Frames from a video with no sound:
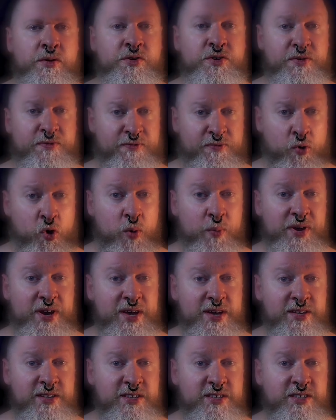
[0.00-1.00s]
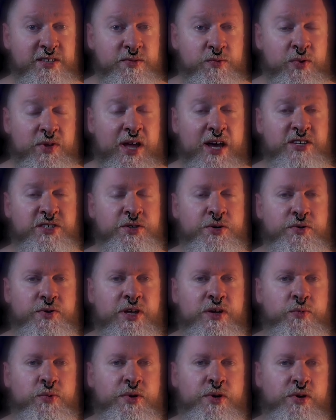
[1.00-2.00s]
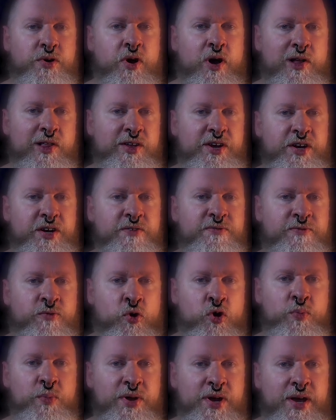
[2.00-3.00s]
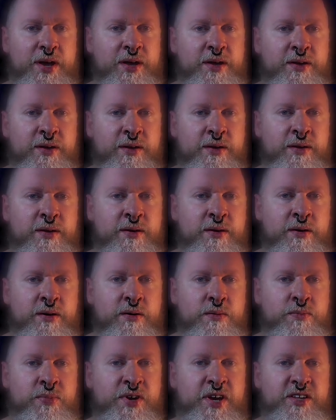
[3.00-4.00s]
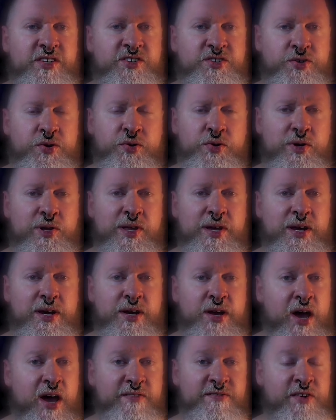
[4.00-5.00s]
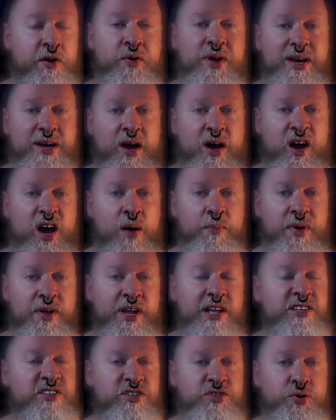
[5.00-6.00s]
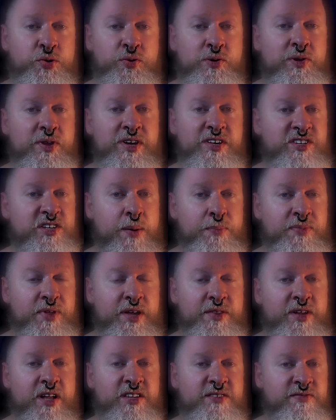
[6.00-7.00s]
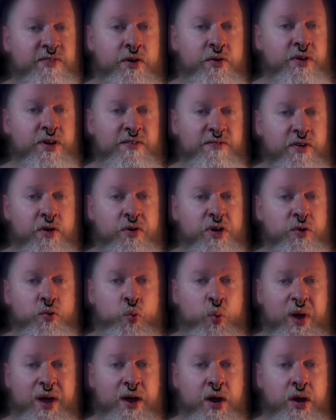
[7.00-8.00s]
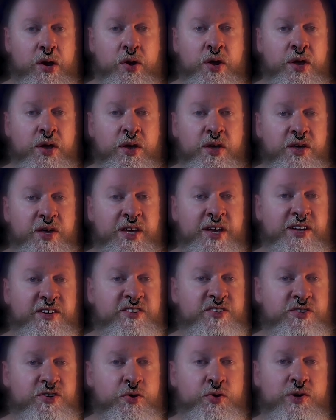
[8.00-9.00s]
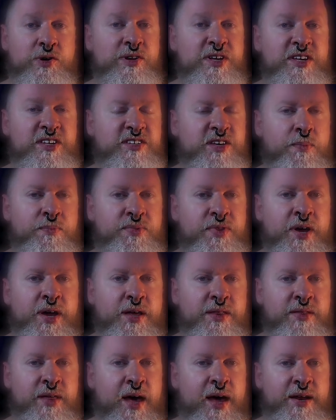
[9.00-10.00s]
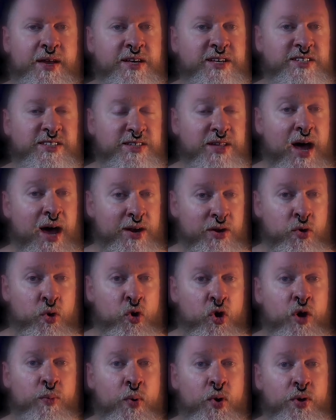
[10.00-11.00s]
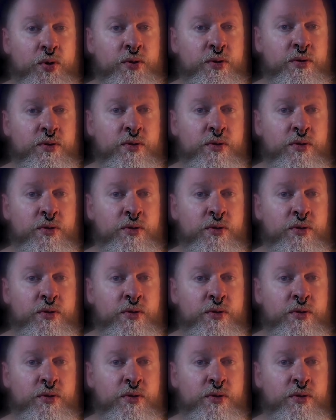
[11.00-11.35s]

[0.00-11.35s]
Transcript: Deformities? Well, I certainly wouldn't call it a deformity. But it's certainly not very common. It's certainly something that's very, very rare. It's certainly something that is not normal.